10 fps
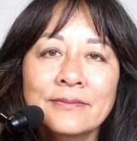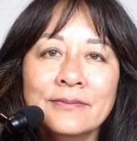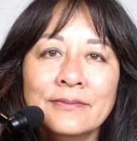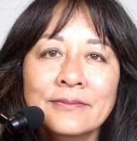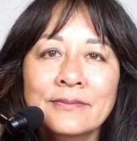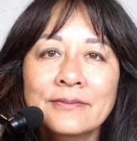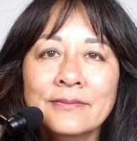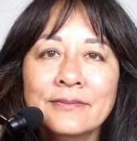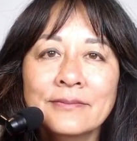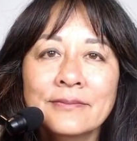
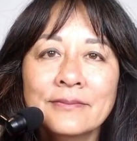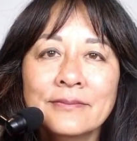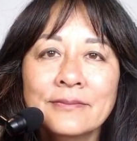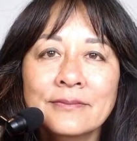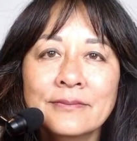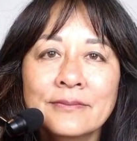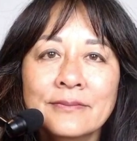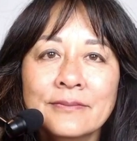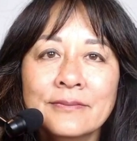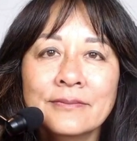
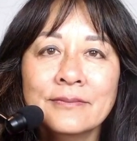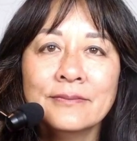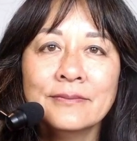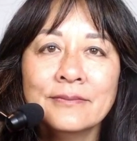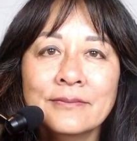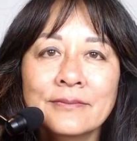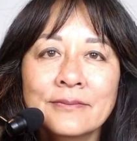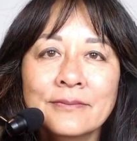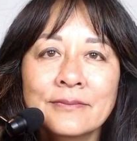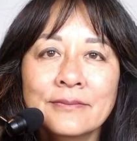
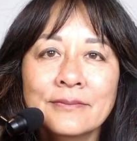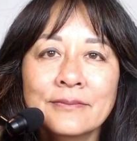The person shown says nothing.